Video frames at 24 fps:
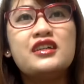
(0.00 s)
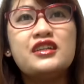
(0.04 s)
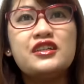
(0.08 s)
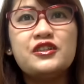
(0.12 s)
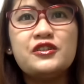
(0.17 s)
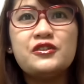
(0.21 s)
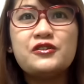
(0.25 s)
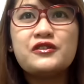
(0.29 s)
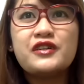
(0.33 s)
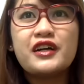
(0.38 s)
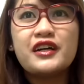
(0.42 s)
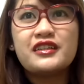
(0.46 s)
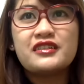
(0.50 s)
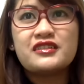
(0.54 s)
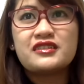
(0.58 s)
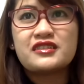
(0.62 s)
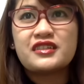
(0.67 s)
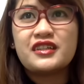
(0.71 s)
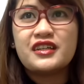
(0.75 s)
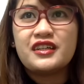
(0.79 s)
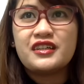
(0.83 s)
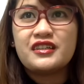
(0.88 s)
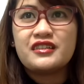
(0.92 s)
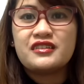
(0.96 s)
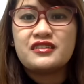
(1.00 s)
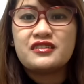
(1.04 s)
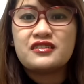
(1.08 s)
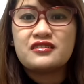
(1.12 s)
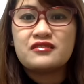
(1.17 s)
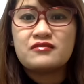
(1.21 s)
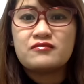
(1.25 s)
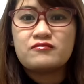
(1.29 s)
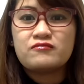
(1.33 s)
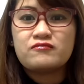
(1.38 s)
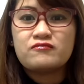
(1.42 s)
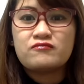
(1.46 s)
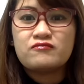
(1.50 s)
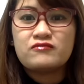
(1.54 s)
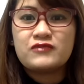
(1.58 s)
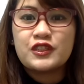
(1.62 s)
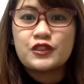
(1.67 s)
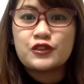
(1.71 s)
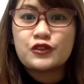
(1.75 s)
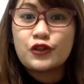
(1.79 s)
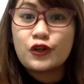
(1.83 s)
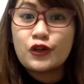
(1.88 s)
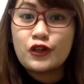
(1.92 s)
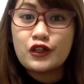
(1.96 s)
you guys can
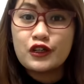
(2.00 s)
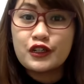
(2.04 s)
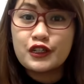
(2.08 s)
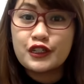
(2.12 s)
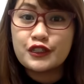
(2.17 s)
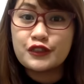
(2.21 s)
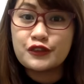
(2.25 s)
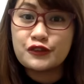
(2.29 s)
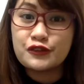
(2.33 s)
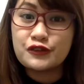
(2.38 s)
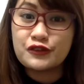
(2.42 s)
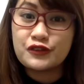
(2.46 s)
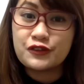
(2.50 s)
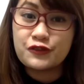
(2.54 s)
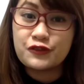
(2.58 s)
enroll her to a